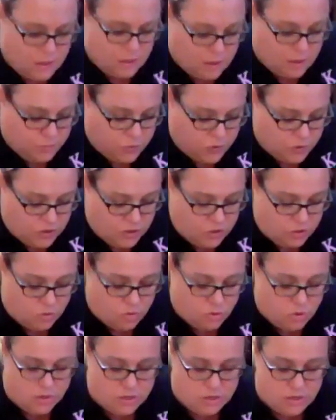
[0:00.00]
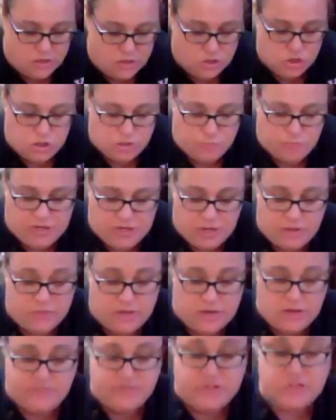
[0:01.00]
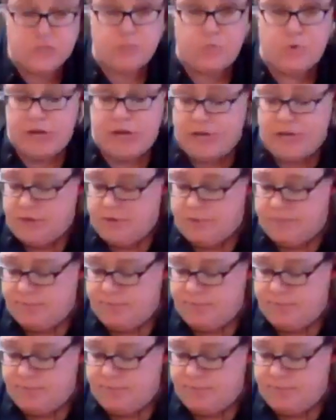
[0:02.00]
And put it on a sheet pan that I've sprayed